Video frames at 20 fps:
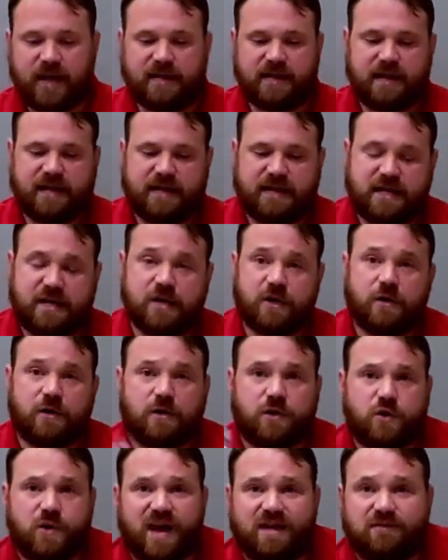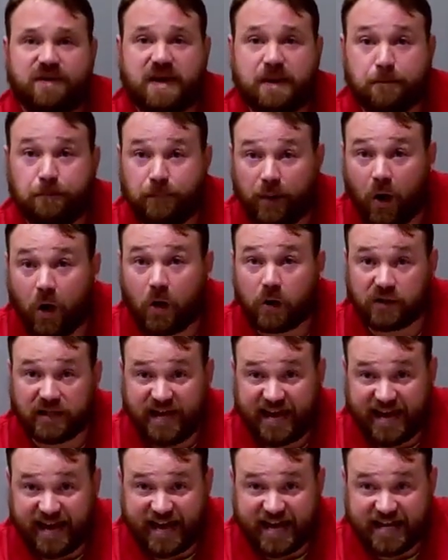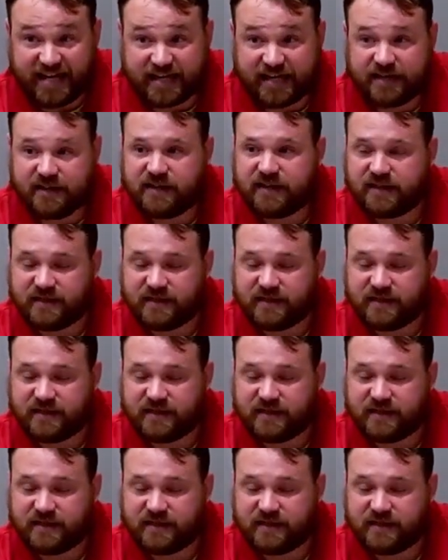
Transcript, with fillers: And then here you have a ball head.